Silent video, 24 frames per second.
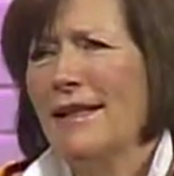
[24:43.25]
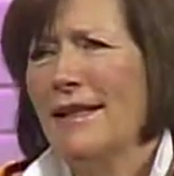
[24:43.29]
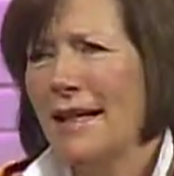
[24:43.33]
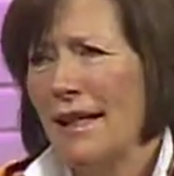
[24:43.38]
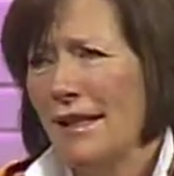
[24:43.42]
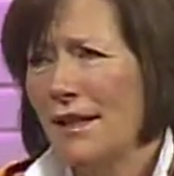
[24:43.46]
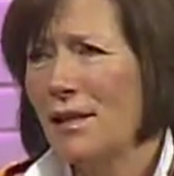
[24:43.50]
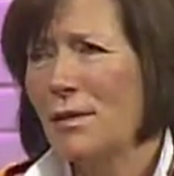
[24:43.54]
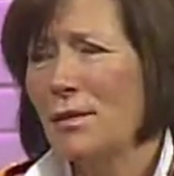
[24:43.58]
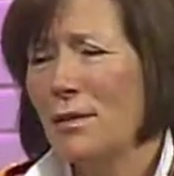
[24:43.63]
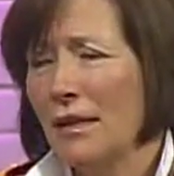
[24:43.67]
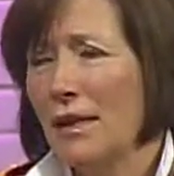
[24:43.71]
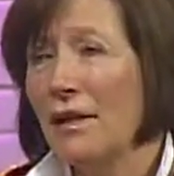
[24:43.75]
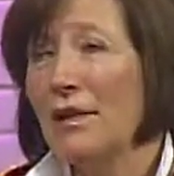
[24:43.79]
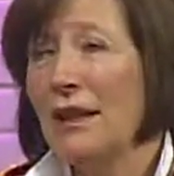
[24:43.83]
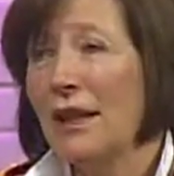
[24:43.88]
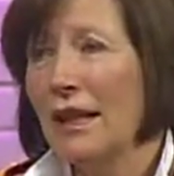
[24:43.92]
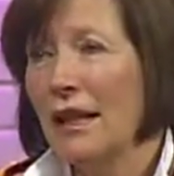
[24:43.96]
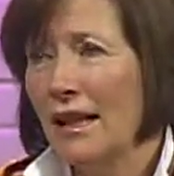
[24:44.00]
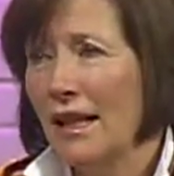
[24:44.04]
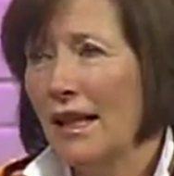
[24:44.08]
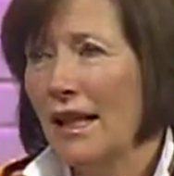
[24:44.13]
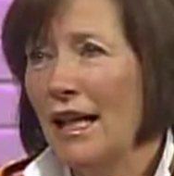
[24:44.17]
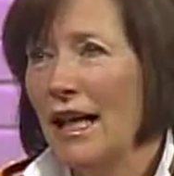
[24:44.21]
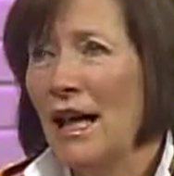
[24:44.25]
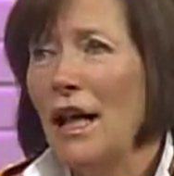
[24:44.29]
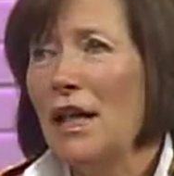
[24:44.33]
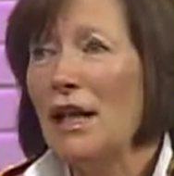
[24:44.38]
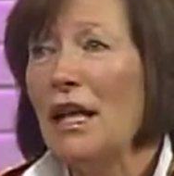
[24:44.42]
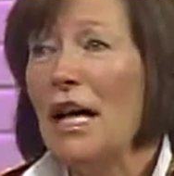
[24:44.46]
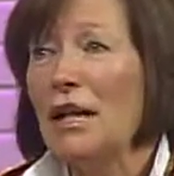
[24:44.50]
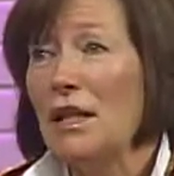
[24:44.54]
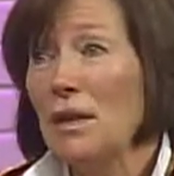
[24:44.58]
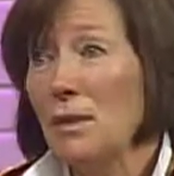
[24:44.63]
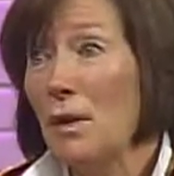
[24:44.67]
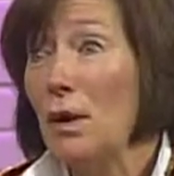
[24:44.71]
That's really,
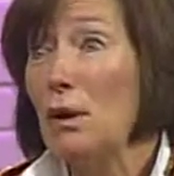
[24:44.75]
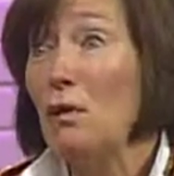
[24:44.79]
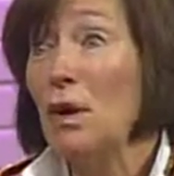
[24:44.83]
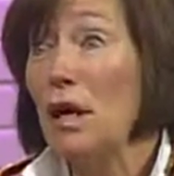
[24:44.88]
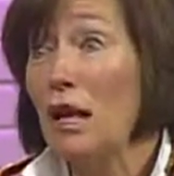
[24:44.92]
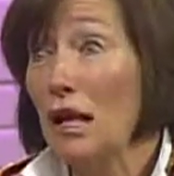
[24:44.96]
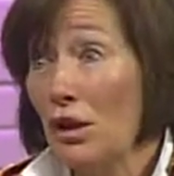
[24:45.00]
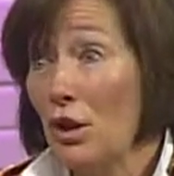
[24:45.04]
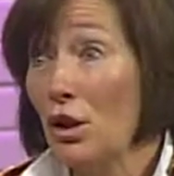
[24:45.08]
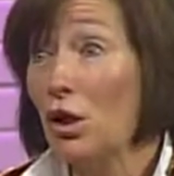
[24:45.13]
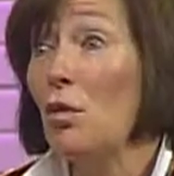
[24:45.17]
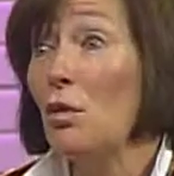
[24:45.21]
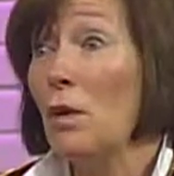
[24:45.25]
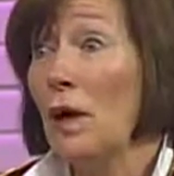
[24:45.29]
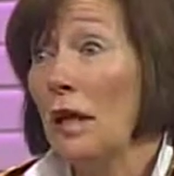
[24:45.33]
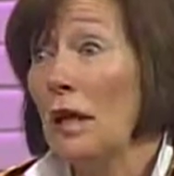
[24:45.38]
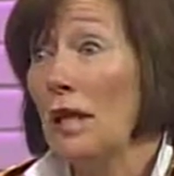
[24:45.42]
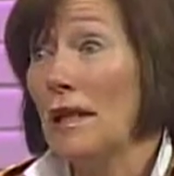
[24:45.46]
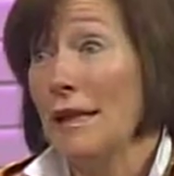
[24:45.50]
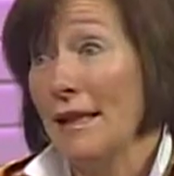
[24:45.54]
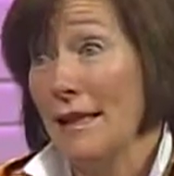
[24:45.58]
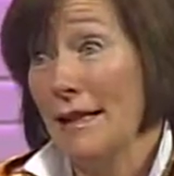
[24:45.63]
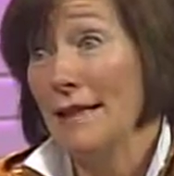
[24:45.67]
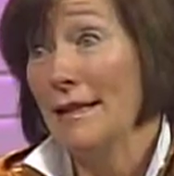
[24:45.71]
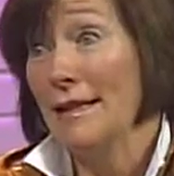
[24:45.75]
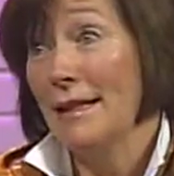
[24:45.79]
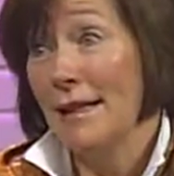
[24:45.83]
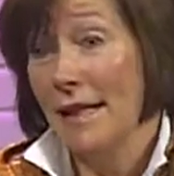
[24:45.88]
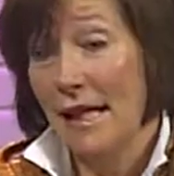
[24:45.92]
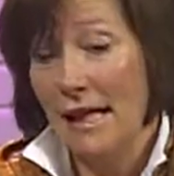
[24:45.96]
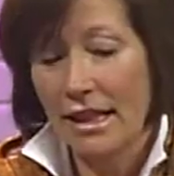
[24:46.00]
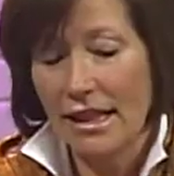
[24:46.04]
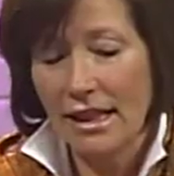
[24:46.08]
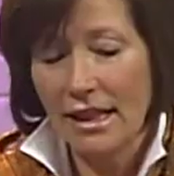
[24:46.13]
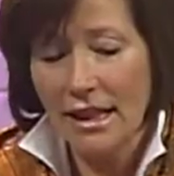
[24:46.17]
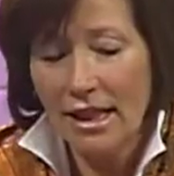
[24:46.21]
that's where we get the greatest
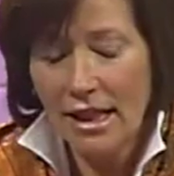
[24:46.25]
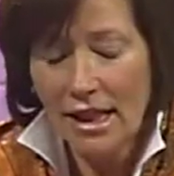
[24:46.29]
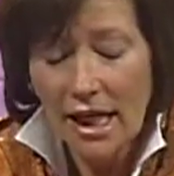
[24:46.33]
insight.